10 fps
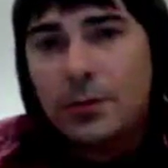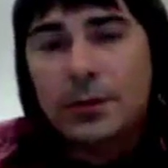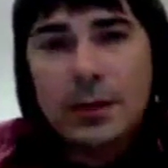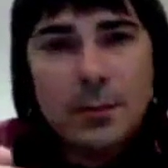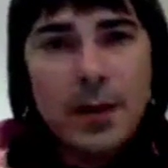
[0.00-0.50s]

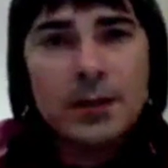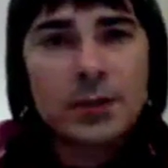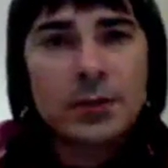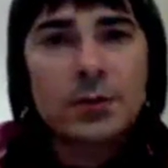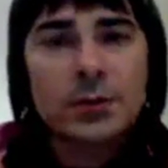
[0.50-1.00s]
that the main
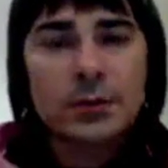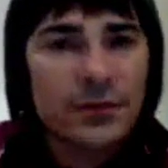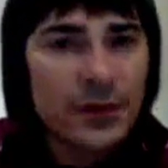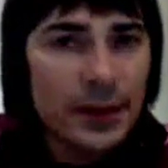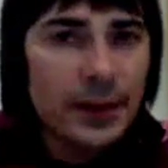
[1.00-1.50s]
source
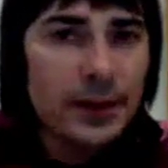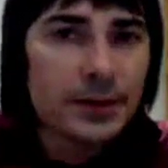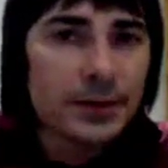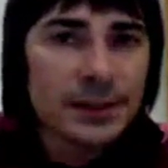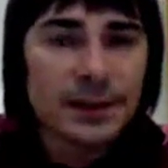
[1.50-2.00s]
of
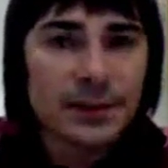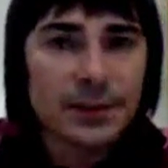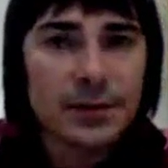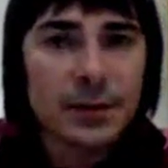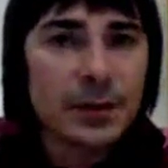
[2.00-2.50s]
healing in
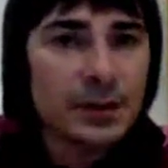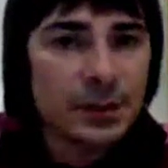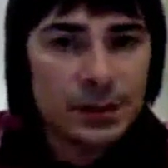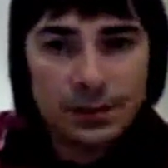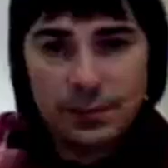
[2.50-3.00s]
psychotherapy
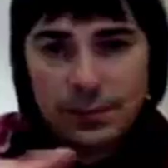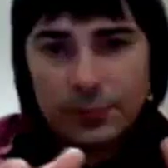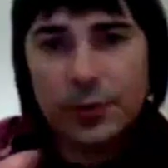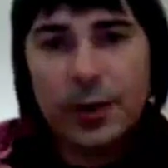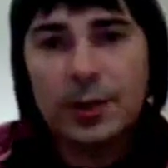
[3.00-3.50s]
is
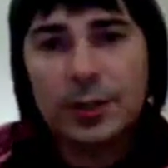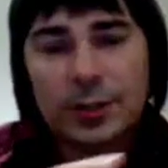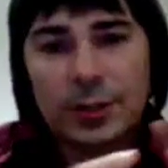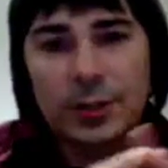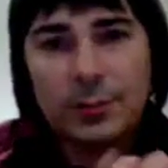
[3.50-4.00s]

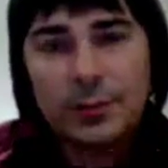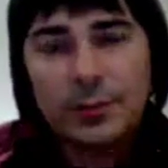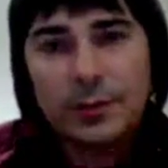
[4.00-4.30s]
relationship.